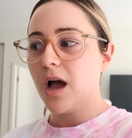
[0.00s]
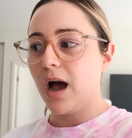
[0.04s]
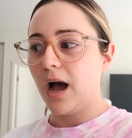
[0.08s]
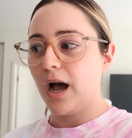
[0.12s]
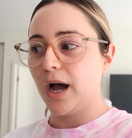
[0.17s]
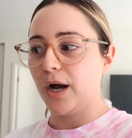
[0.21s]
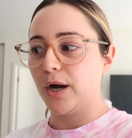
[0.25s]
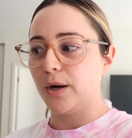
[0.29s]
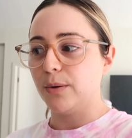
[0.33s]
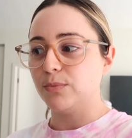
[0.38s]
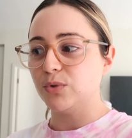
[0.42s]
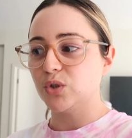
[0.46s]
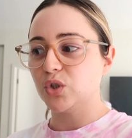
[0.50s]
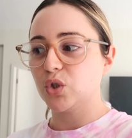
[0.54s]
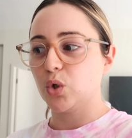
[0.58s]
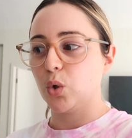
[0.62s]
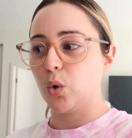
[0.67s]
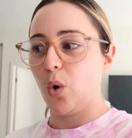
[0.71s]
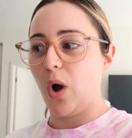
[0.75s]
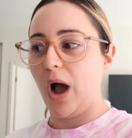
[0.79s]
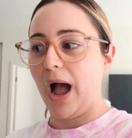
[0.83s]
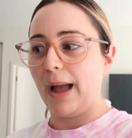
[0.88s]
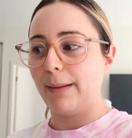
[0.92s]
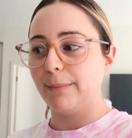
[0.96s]
Um,
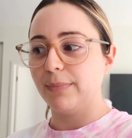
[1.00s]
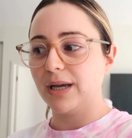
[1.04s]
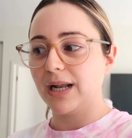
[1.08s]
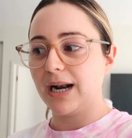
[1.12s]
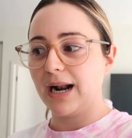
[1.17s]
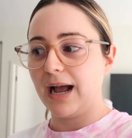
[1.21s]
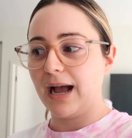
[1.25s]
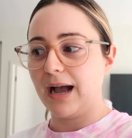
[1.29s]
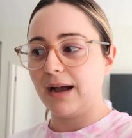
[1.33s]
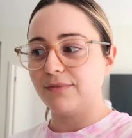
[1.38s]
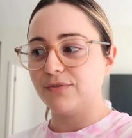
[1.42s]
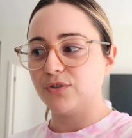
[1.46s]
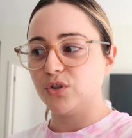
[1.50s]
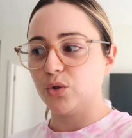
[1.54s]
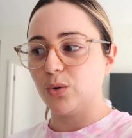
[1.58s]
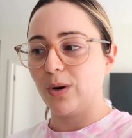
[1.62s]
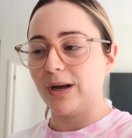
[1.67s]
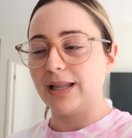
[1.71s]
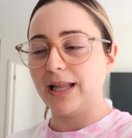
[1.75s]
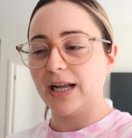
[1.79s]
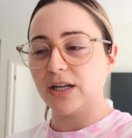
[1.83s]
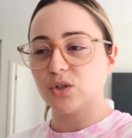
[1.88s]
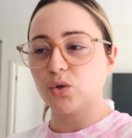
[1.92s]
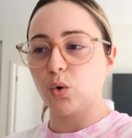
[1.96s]
so I'm gonna have to
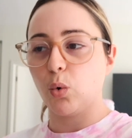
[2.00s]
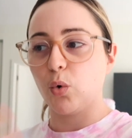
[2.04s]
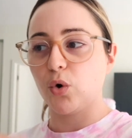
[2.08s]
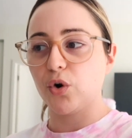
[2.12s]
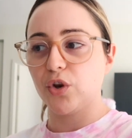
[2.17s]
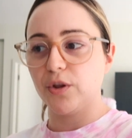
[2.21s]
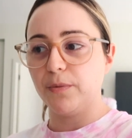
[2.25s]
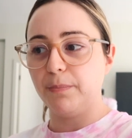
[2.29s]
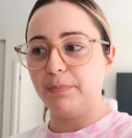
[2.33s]
I like to order